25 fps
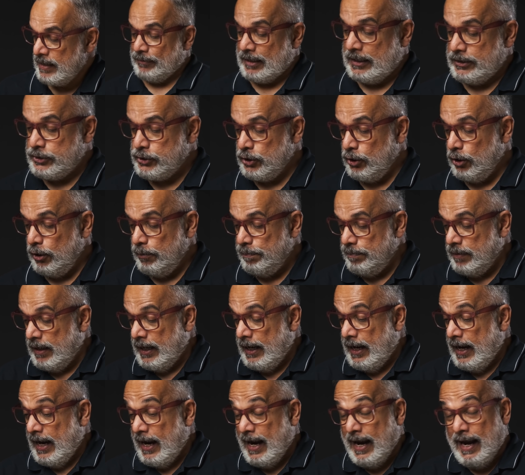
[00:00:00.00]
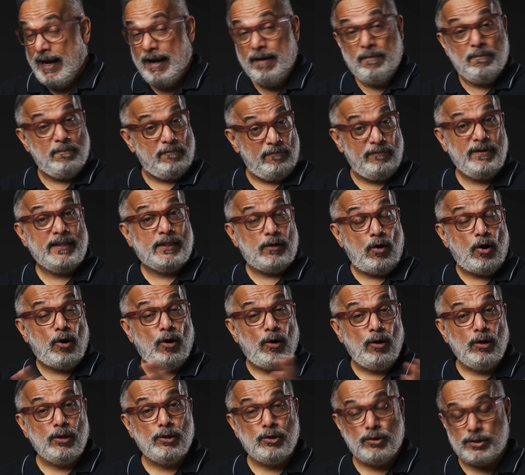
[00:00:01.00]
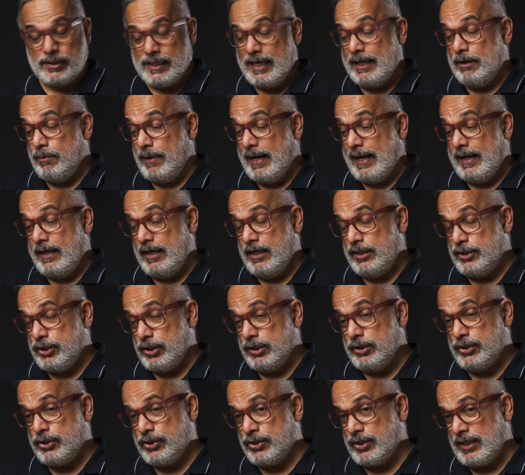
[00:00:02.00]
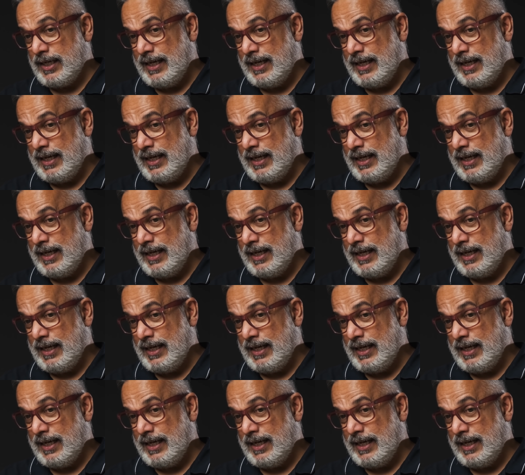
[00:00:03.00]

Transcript: So with all those advantages,